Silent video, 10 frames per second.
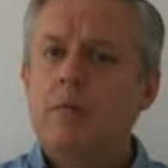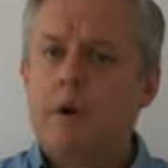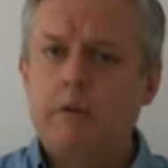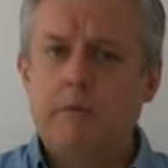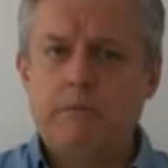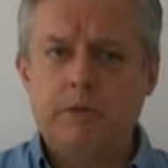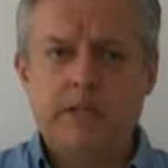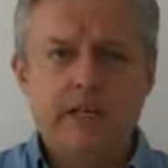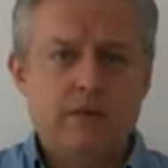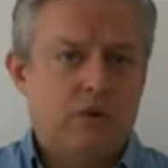
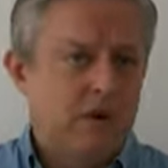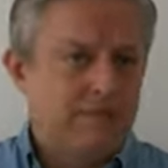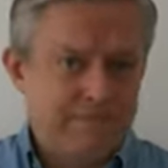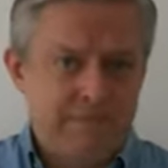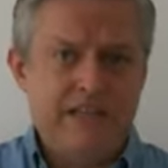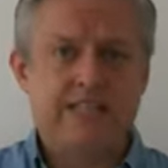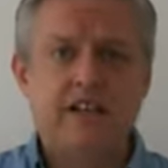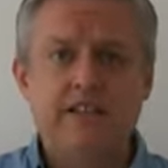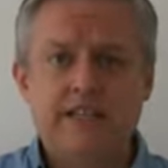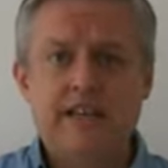Probably, or based
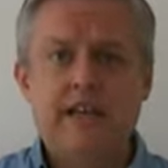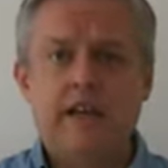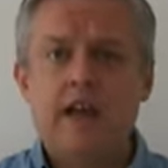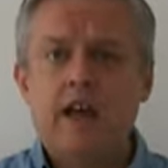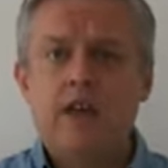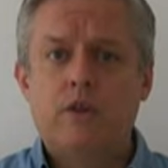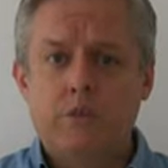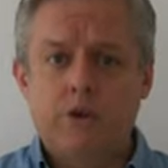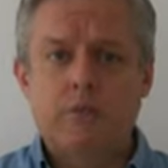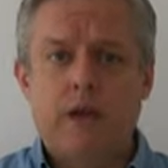on the data, the
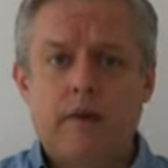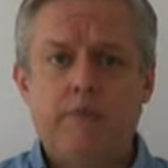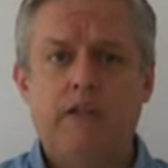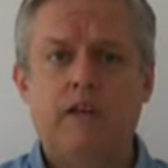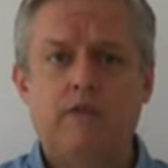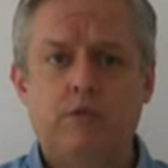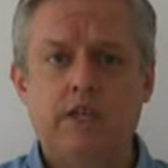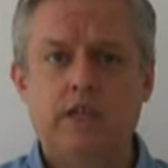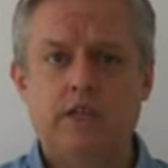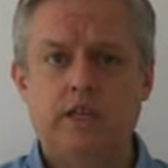most popular of
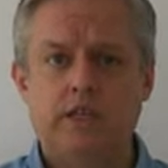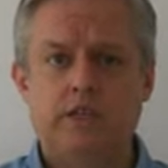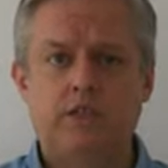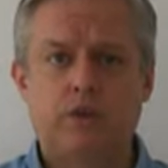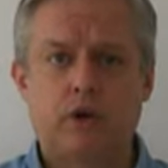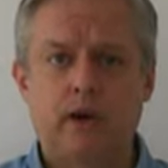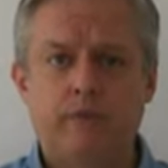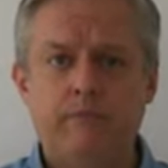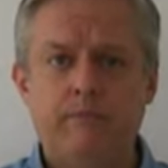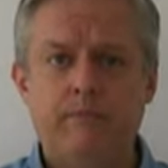which is
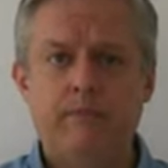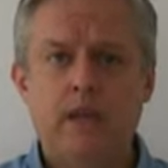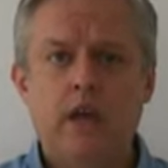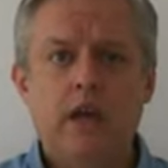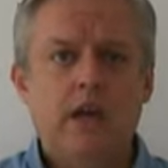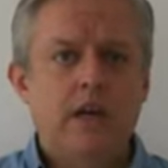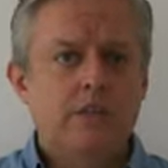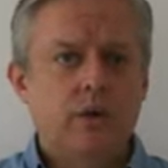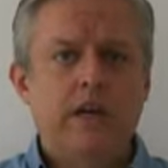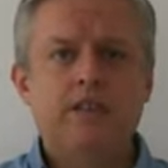Scrum.
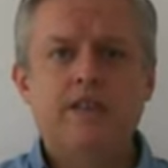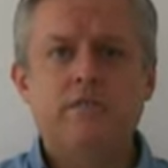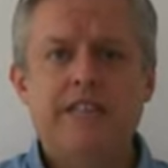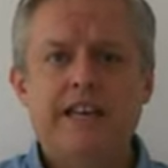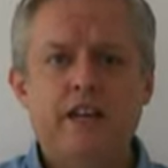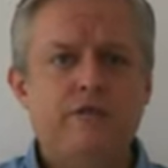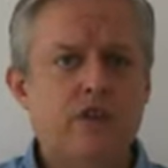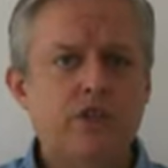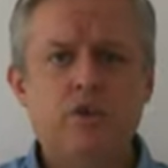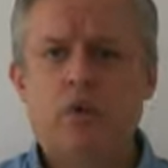So here's some data.
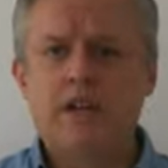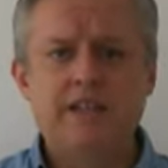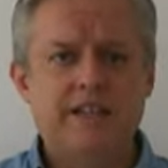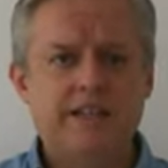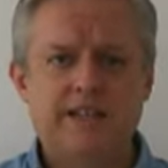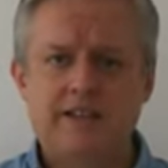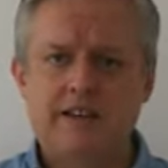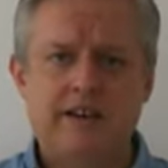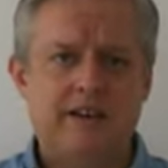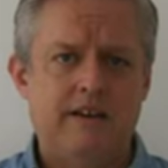Version 1 does
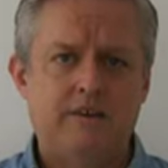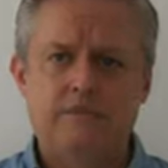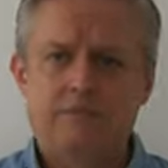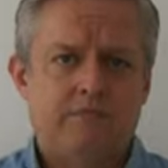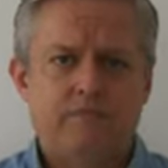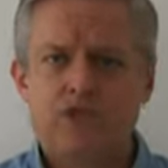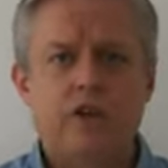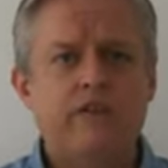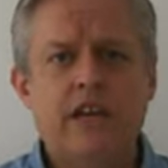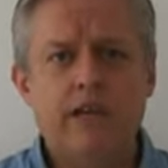a
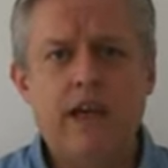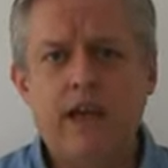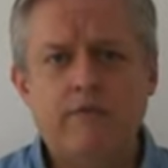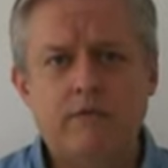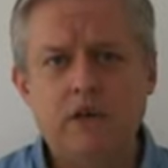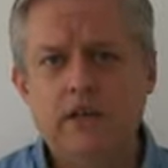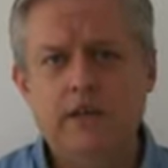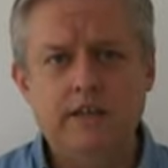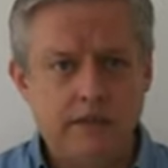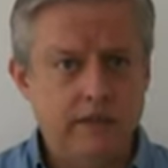survey every
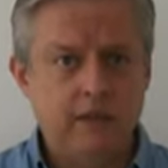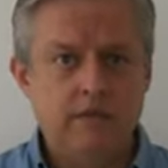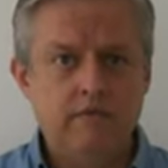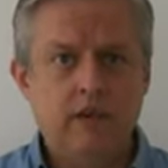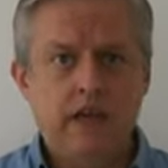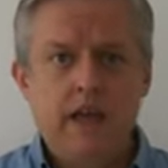year,